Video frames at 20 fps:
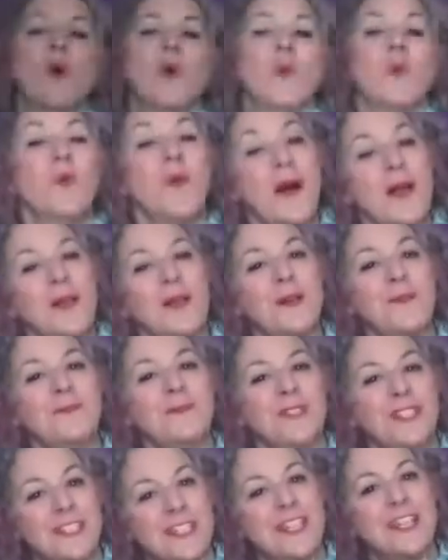Welcome
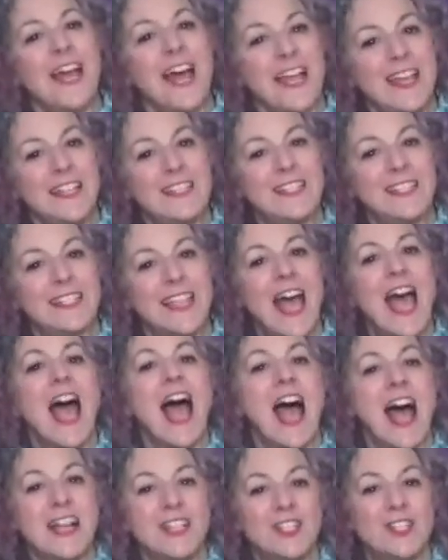to tonight's
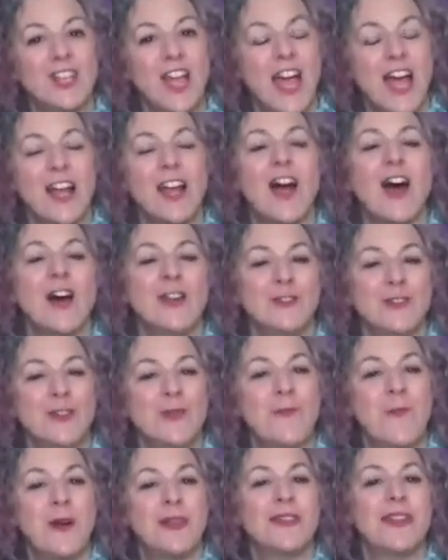hashtag
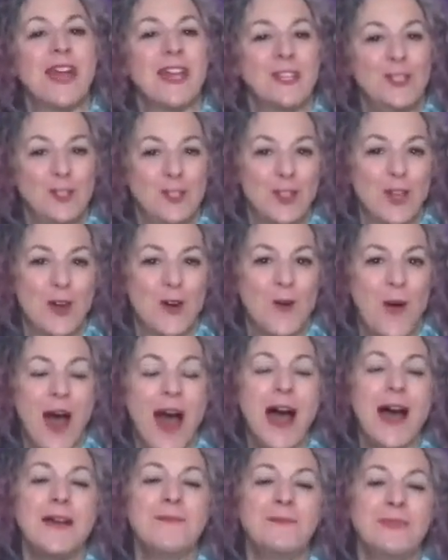101 Night Show.
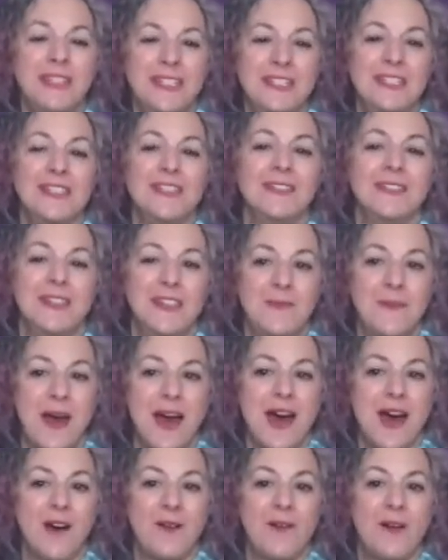I'm Lisa
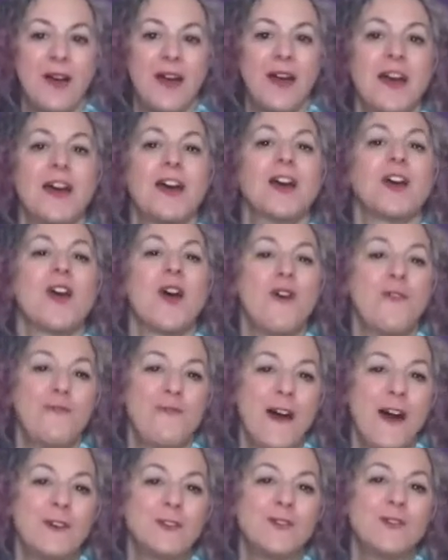Liebau,
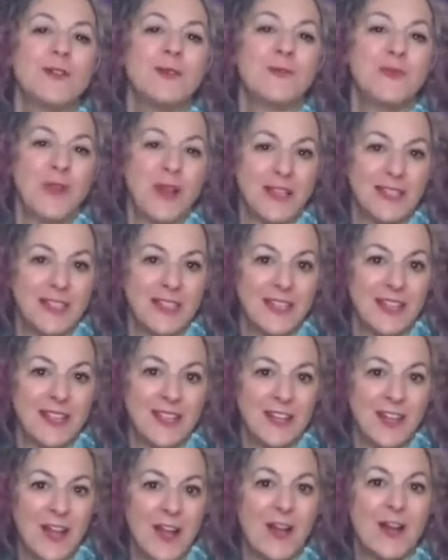co-founder and
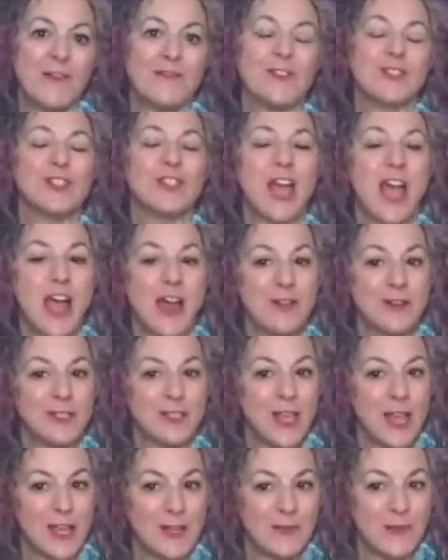president of the
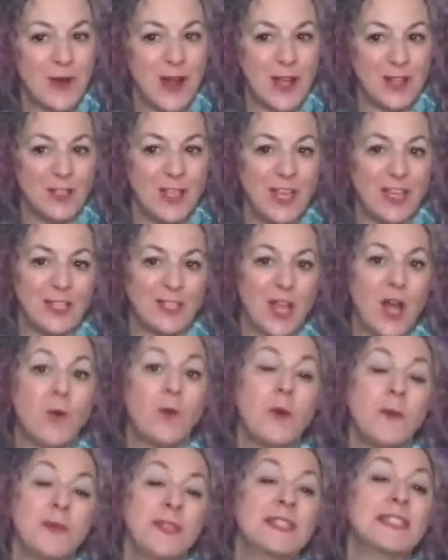Scheherazade Project, a
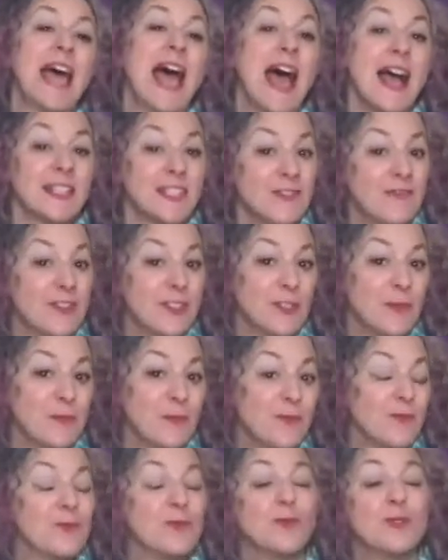women's activism
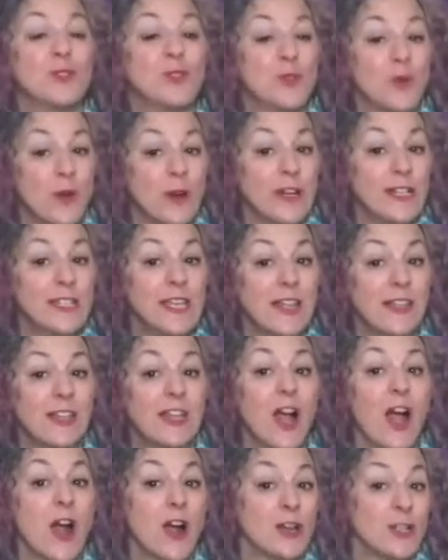through
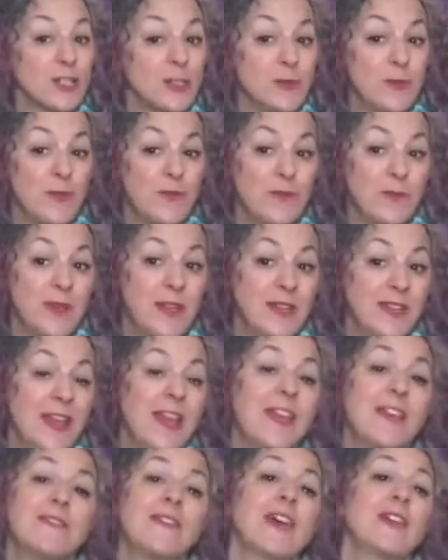storytelling arts movement
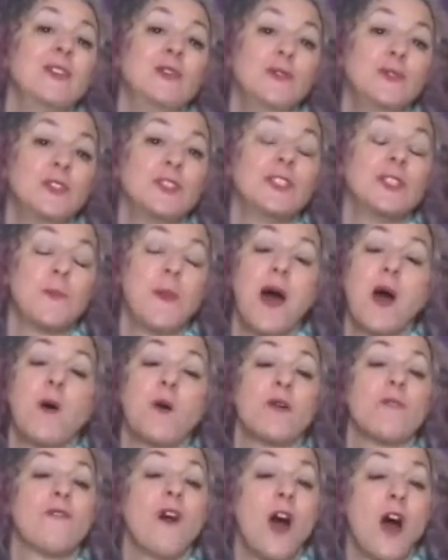that uses the
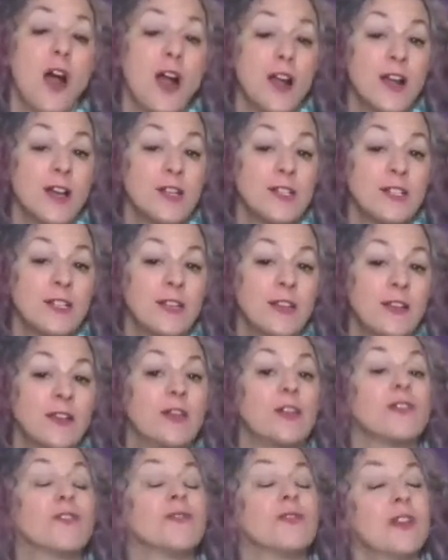power of art,
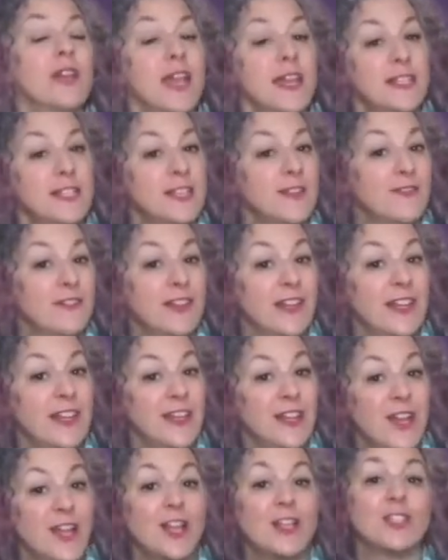
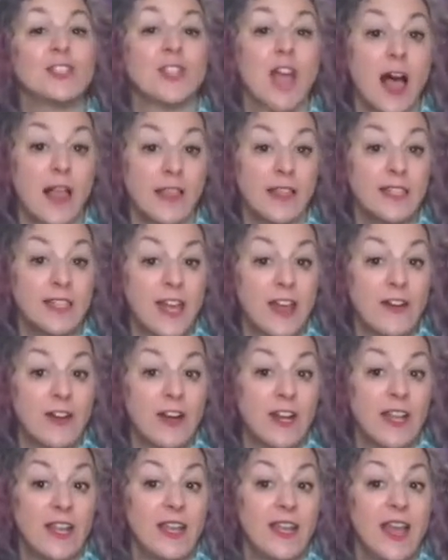creativity,
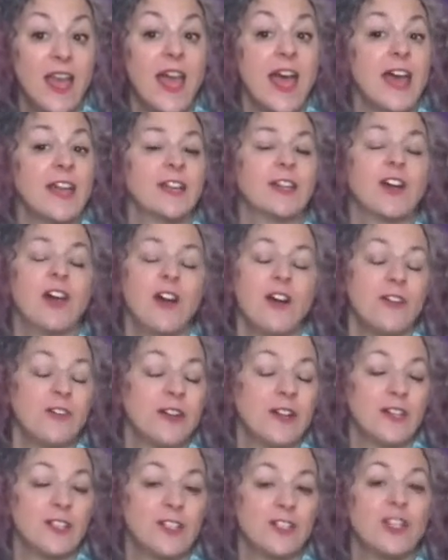solidarity, and
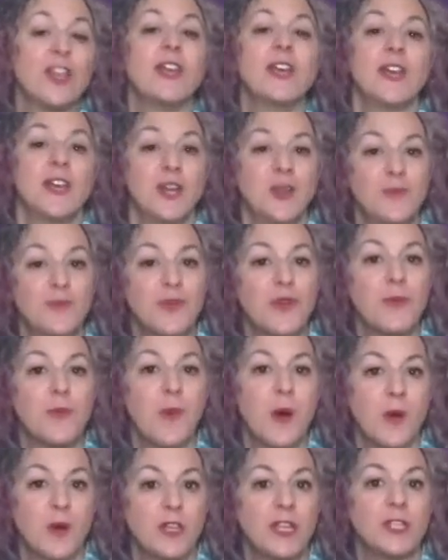courage in
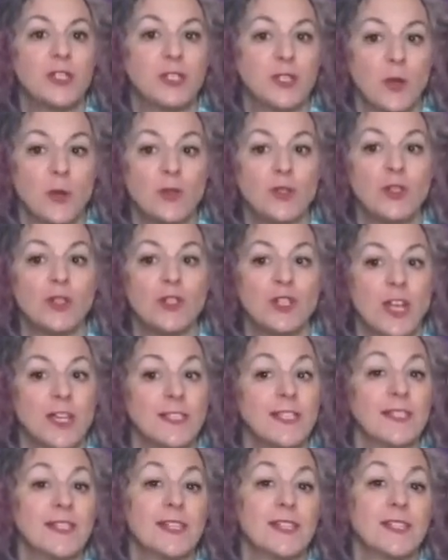promoting social
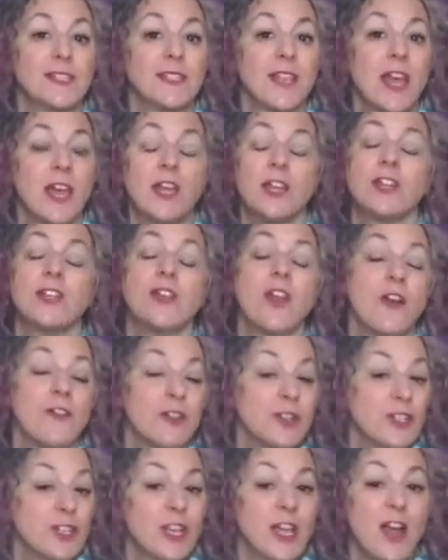justice,
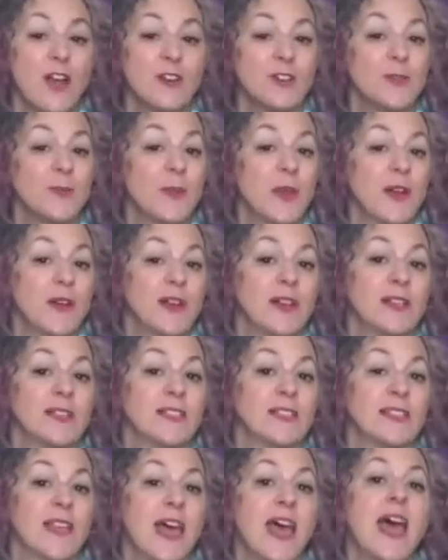nourishing our
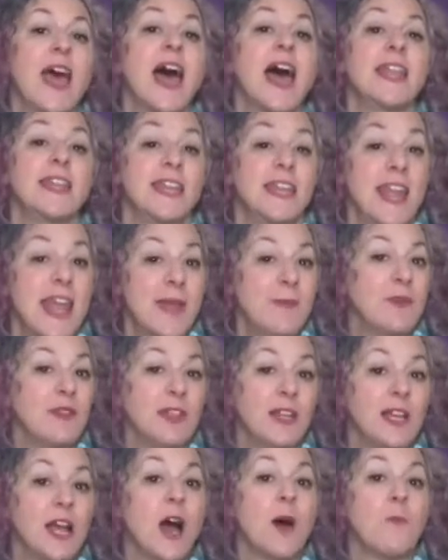spirits, and
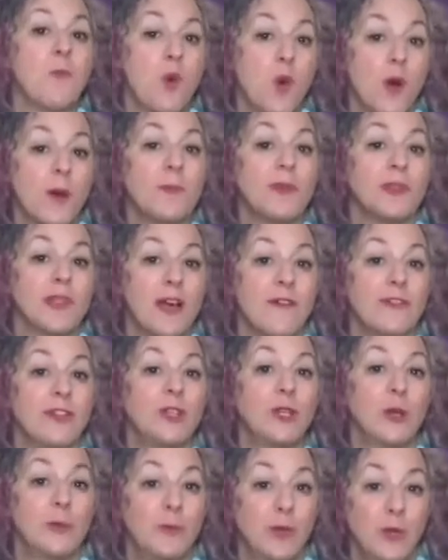enabling a more beloved
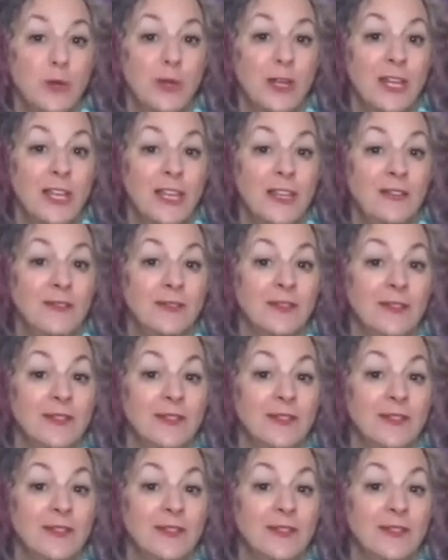community.